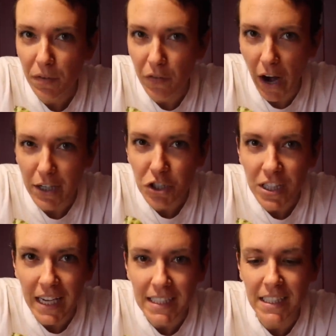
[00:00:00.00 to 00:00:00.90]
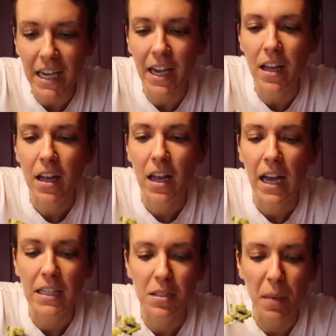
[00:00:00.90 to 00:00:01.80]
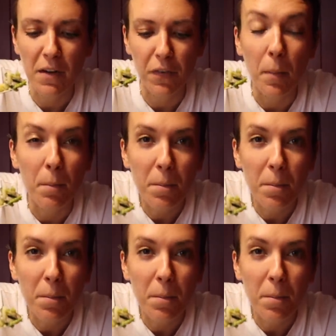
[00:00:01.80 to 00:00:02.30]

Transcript: fresh tasting. It's made from